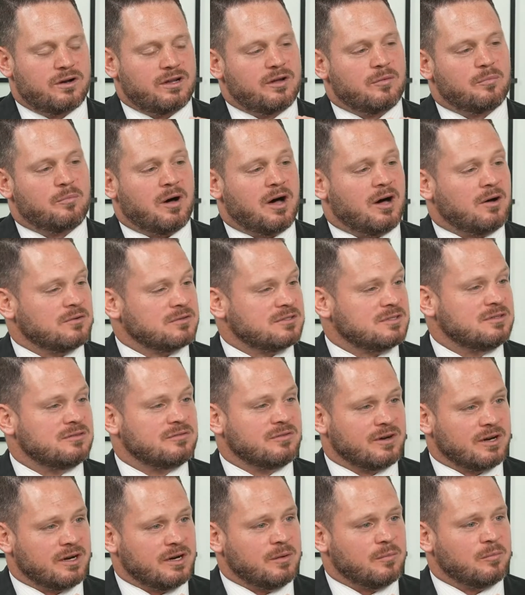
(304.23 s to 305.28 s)
of policy is
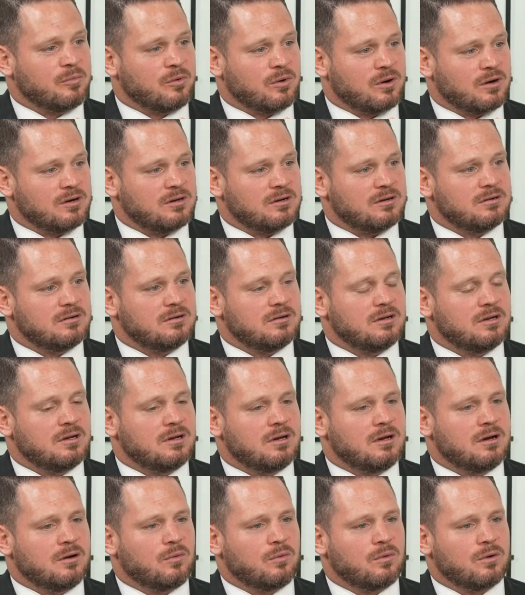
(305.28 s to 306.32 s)
very important.
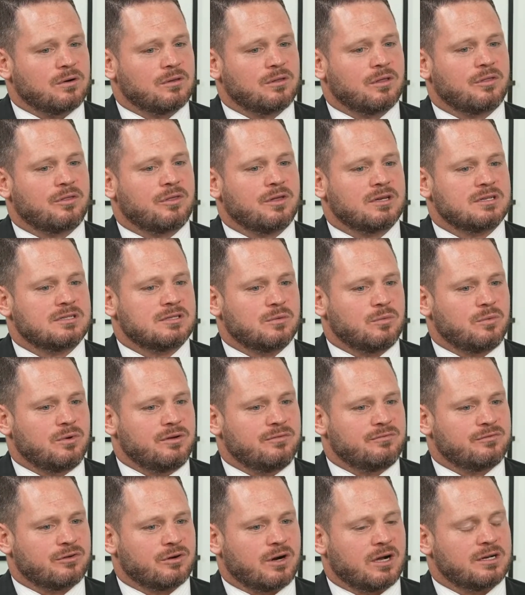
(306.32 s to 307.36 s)
One of the things that we've
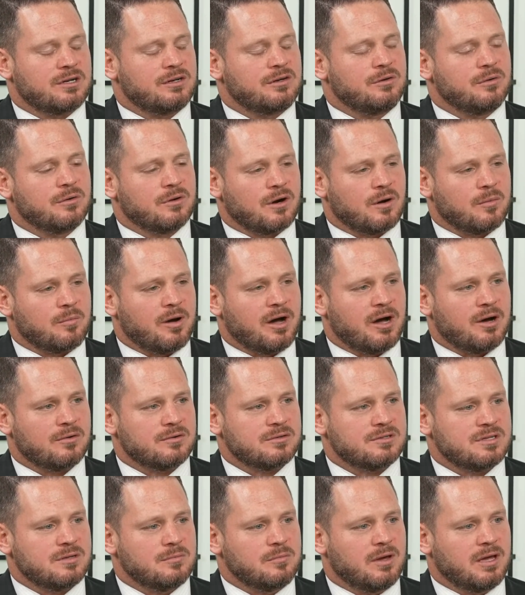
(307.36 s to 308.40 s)
tried to do in our
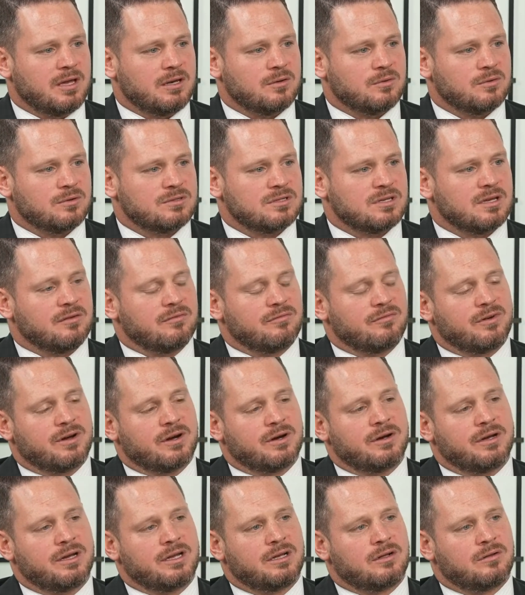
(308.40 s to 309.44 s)
policy manual is get
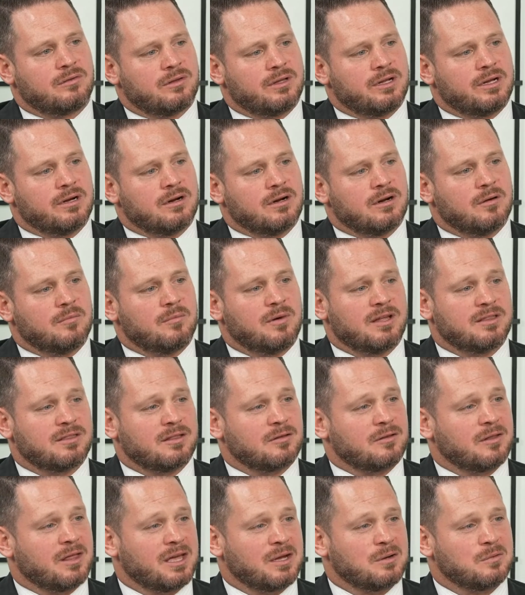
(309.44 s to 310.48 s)
very clear about the
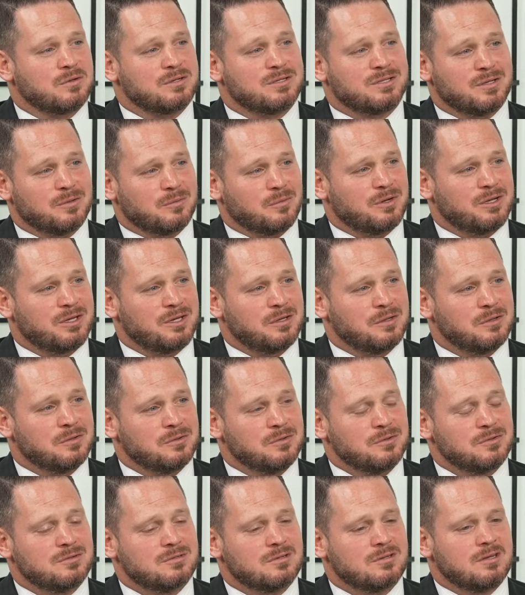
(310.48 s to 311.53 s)
language that we
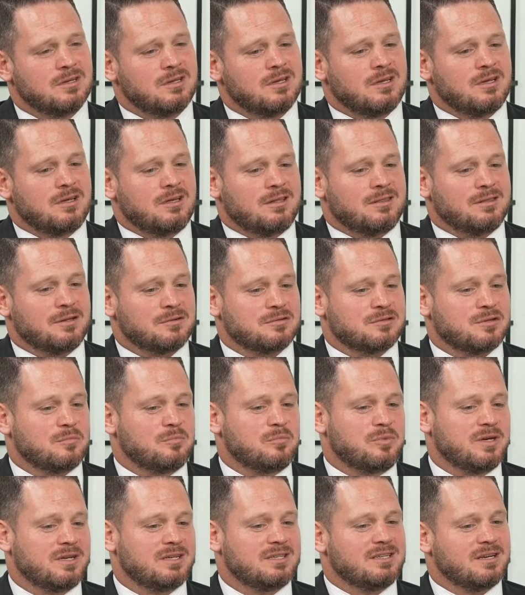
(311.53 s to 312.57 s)
use. There's a
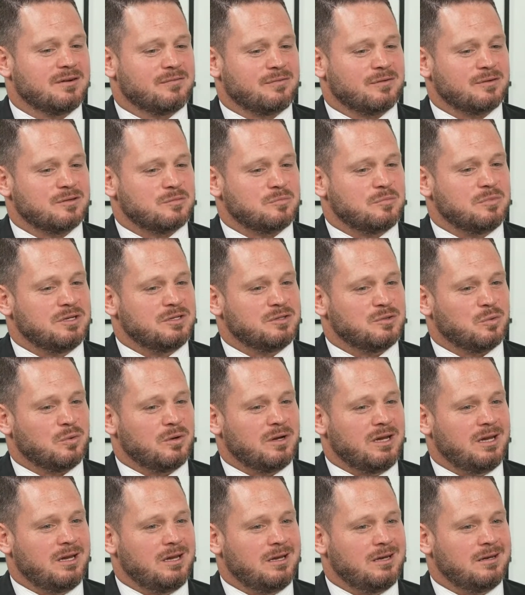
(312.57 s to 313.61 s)
big difference
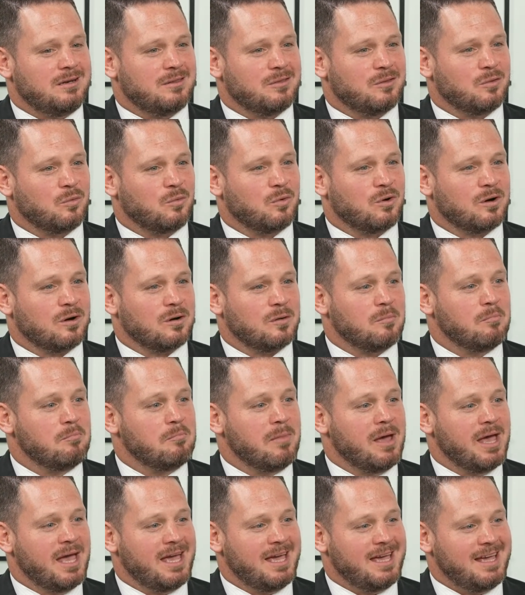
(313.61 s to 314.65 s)
between the word
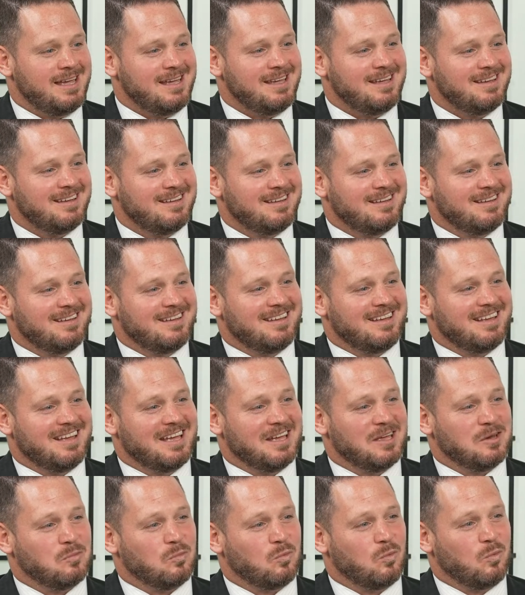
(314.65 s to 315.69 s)
may
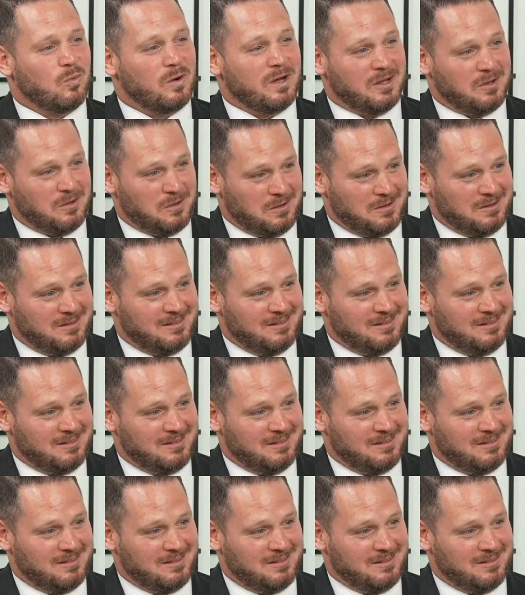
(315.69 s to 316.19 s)
and will.